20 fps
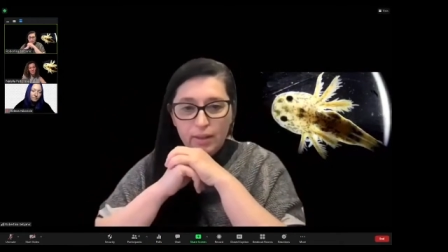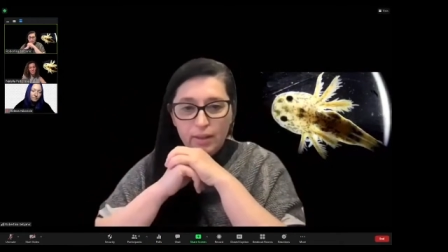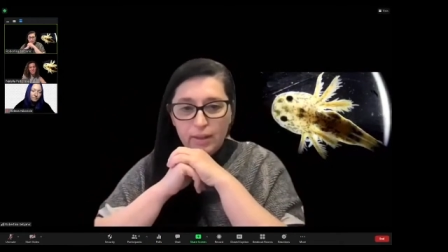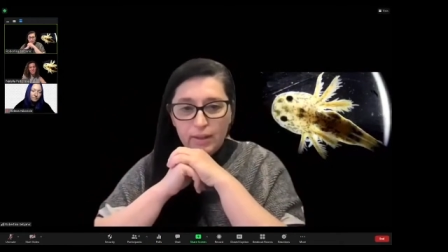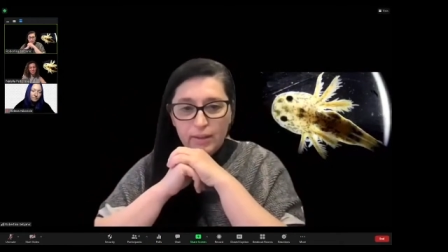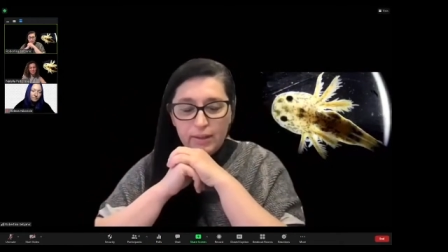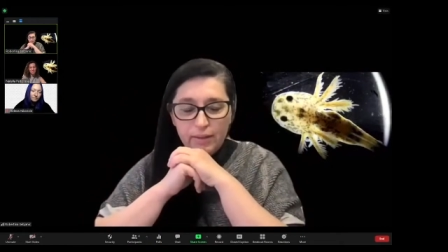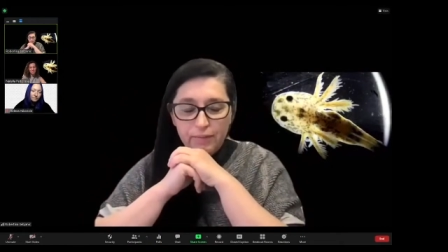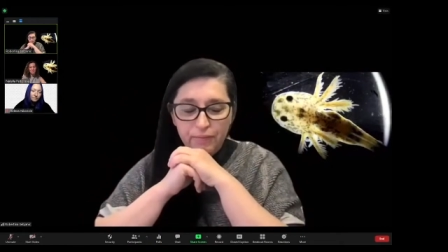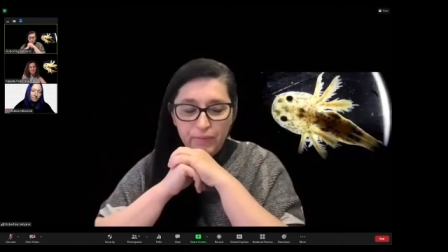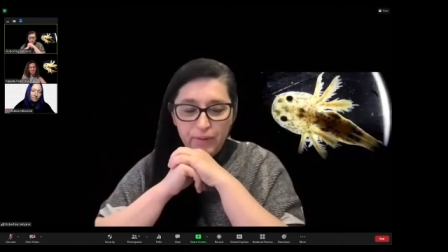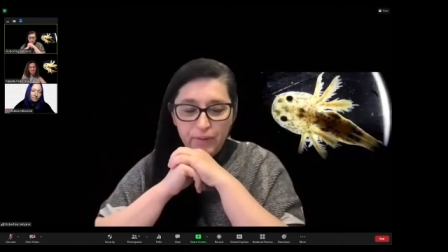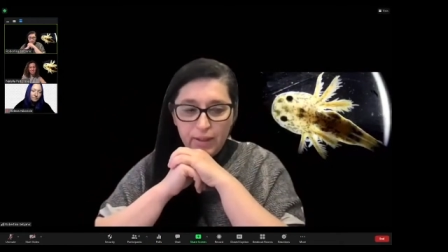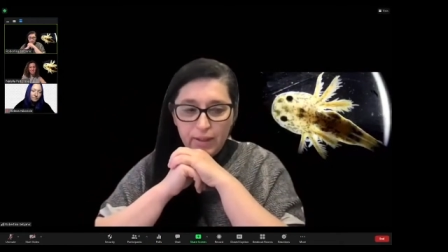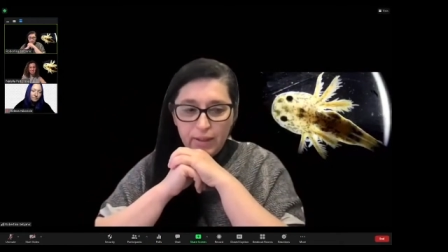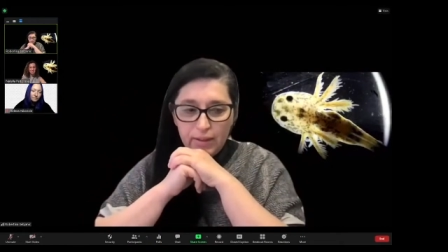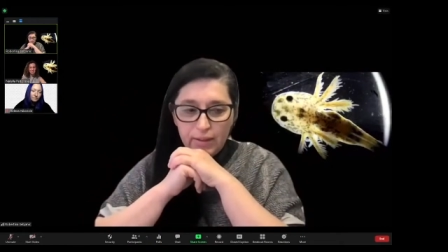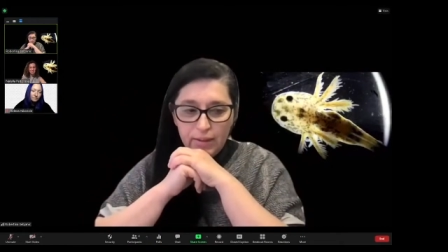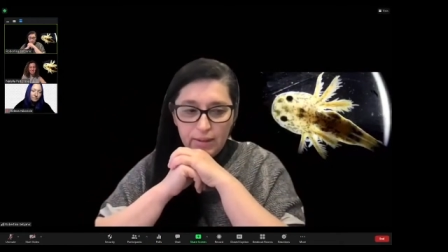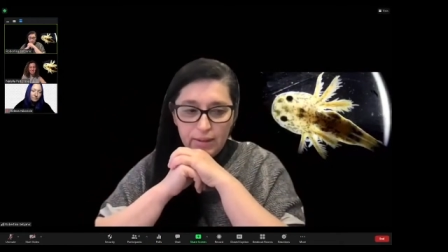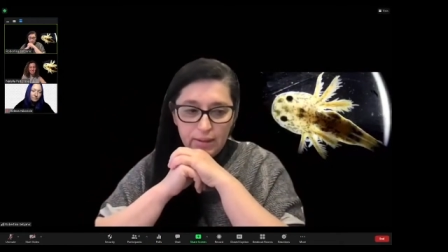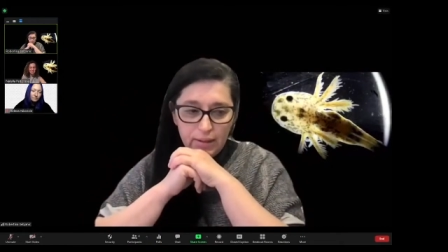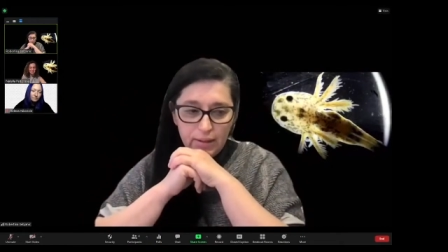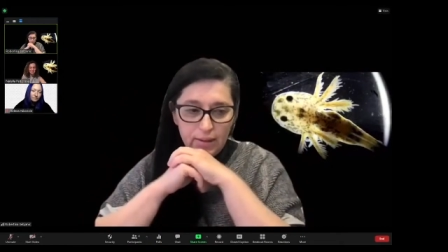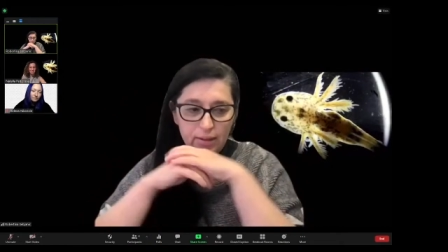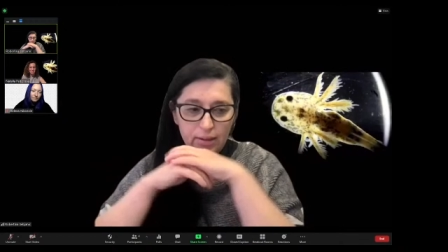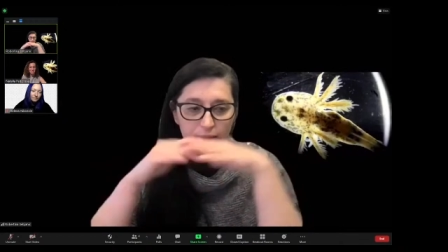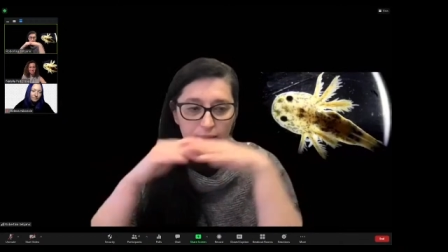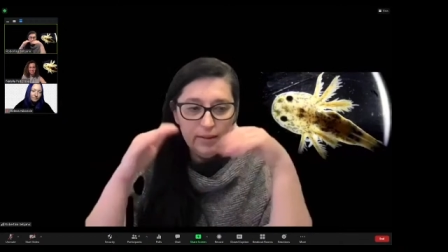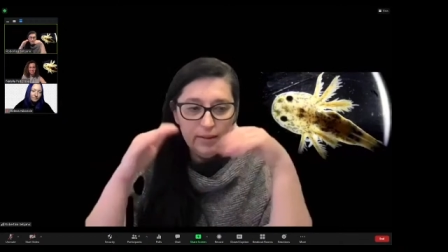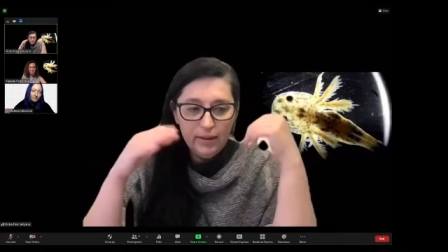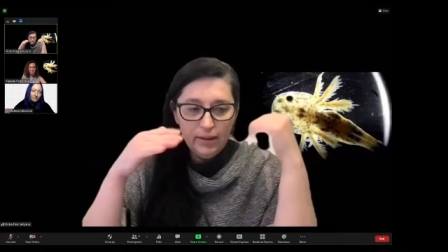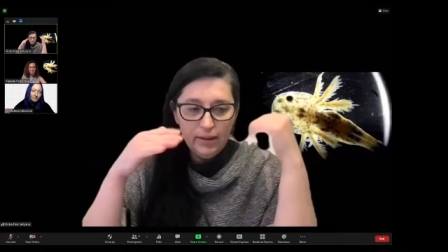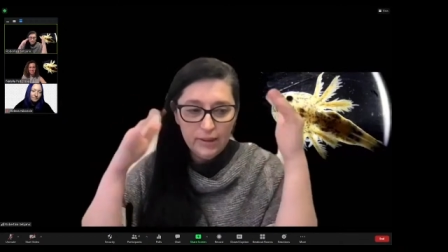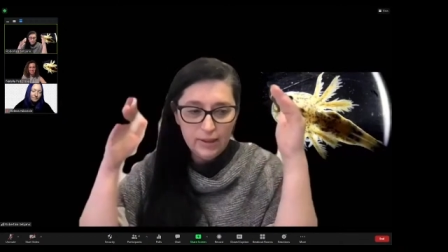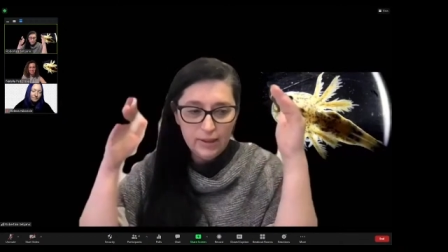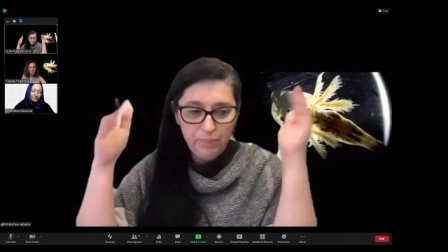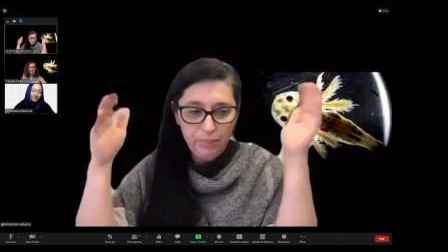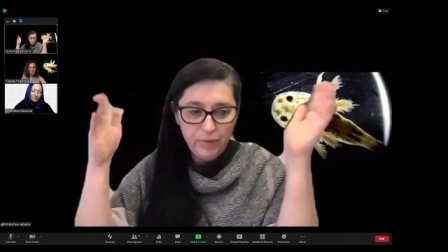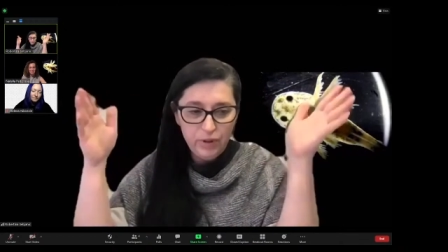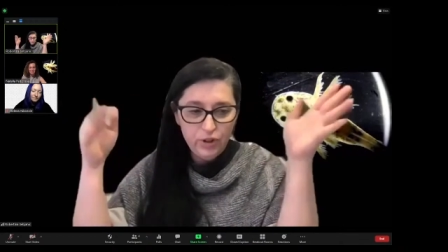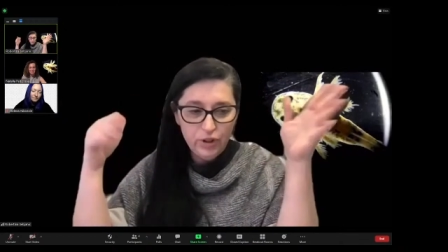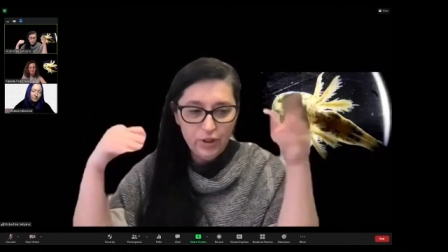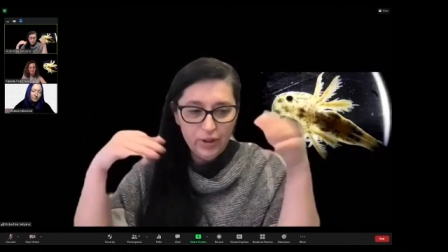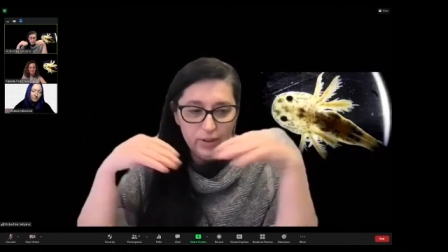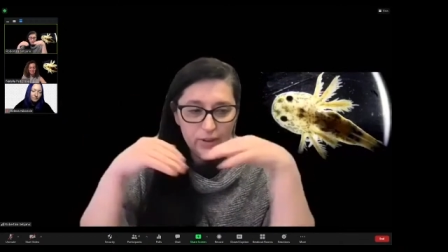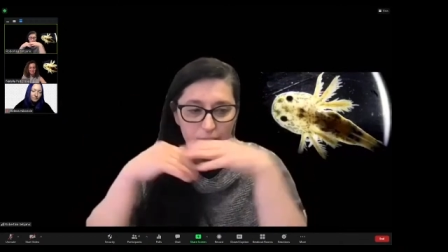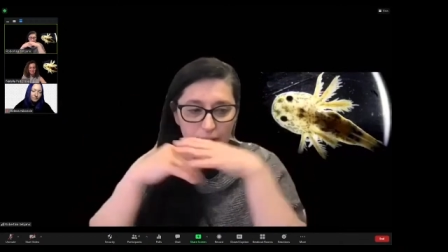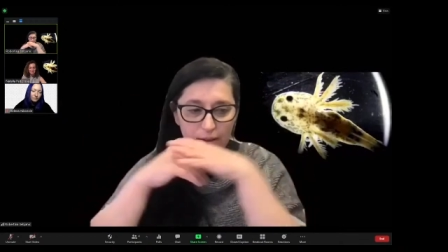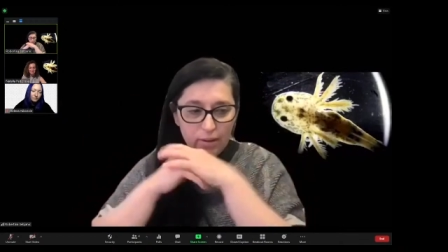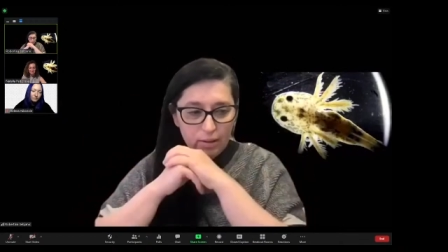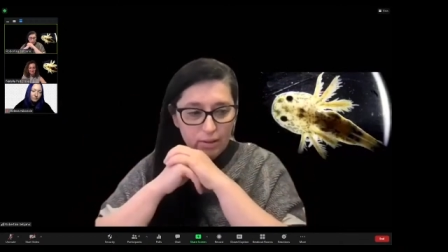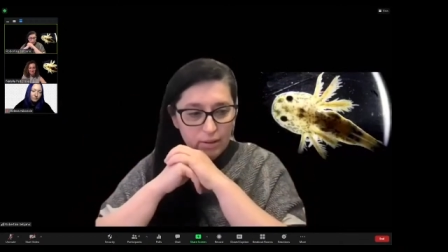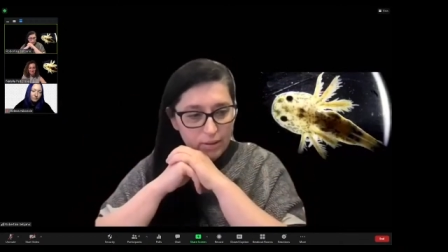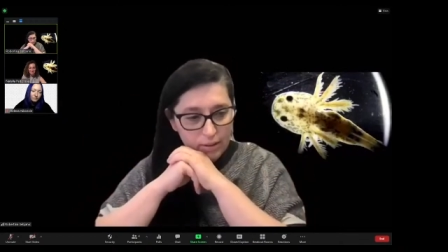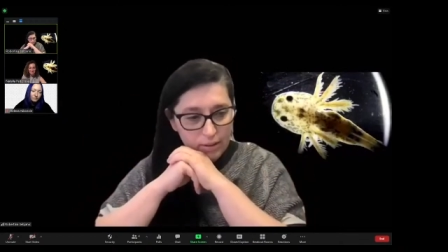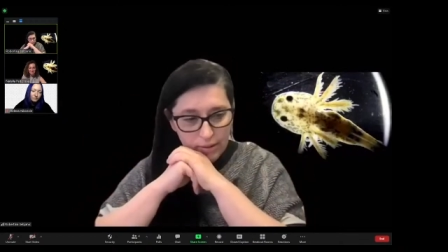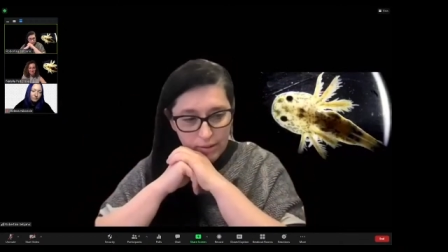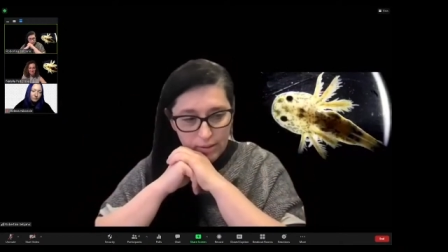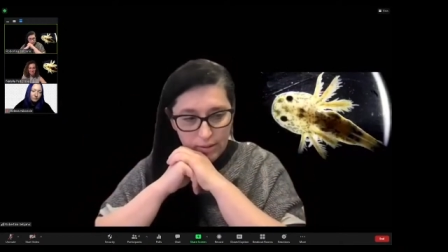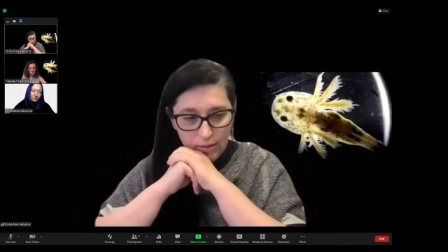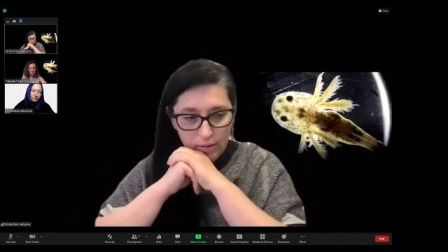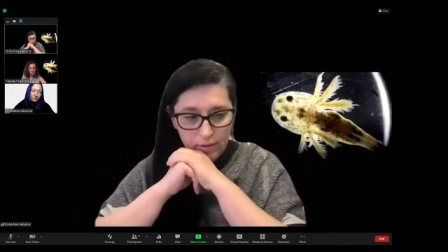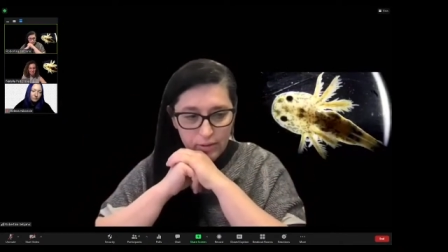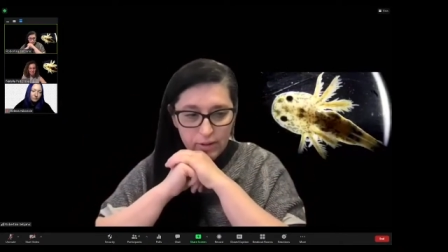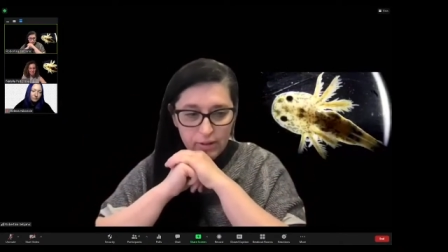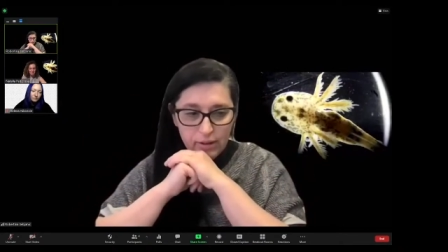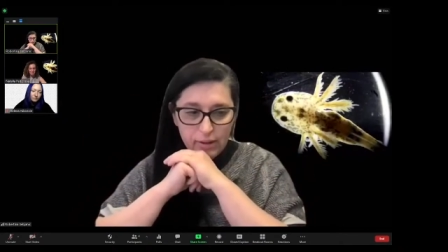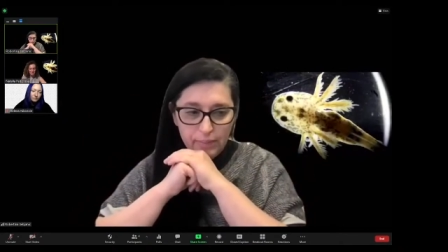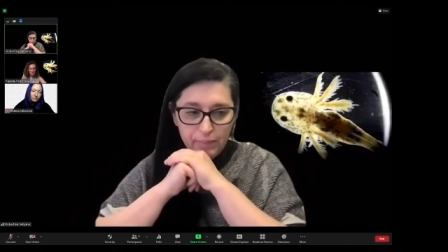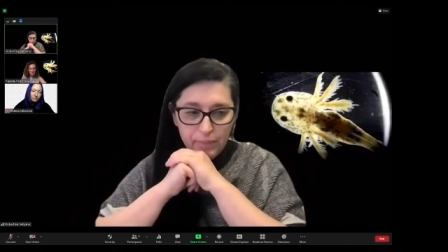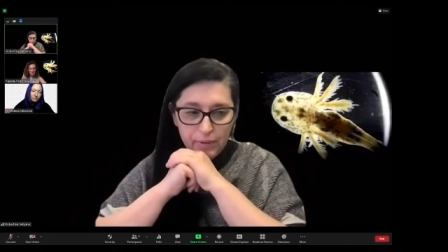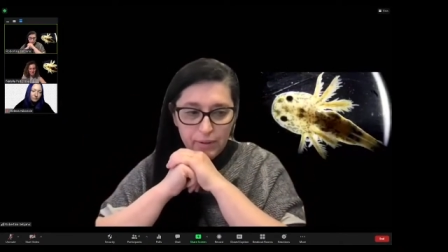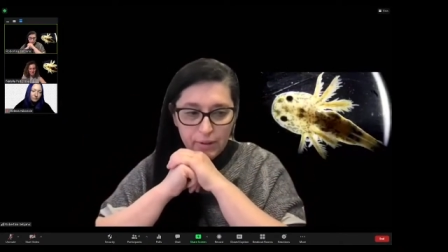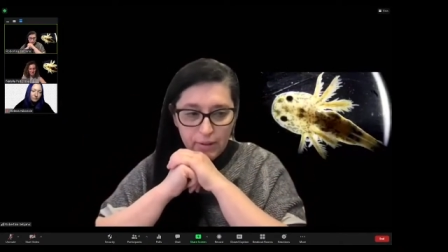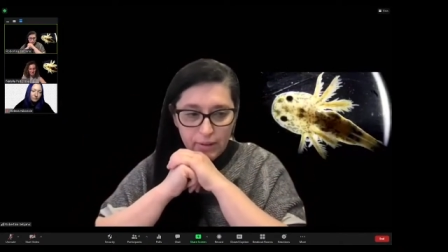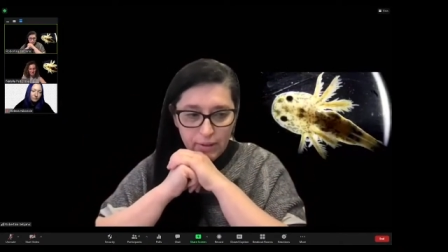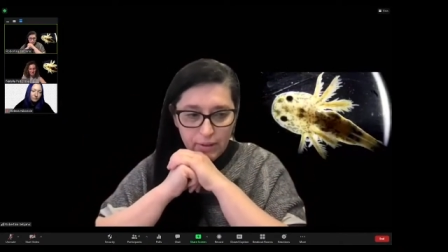something like this in the species concept,